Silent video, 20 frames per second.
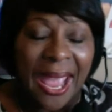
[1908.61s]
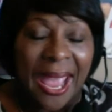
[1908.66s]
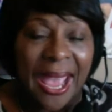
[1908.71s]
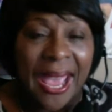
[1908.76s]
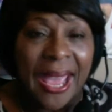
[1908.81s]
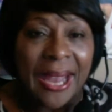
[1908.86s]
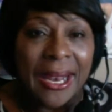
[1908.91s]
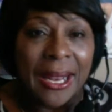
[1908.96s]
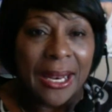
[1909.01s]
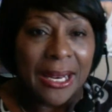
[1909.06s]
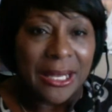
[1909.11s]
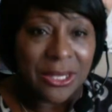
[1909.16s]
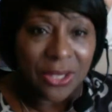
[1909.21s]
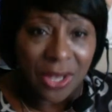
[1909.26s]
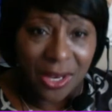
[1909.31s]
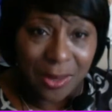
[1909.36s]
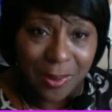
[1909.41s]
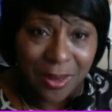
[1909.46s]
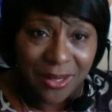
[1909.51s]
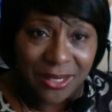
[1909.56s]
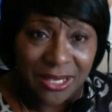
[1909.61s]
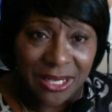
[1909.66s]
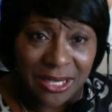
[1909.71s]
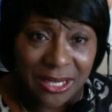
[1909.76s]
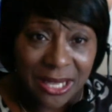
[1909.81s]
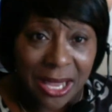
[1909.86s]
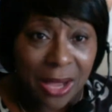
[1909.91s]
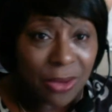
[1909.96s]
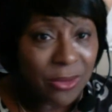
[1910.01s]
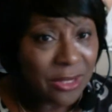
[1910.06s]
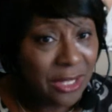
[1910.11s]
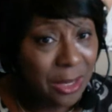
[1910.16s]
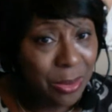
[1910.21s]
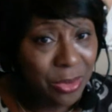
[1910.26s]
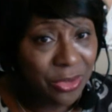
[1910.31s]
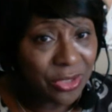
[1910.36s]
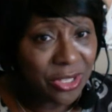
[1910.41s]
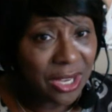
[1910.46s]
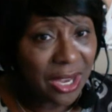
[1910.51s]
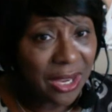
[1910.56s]
And let's talk about Discount
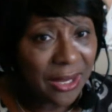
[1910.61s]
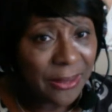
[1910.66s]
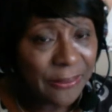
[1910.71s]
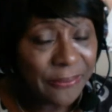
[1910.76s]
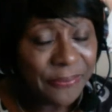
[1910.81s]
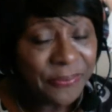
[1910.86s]
Double Check.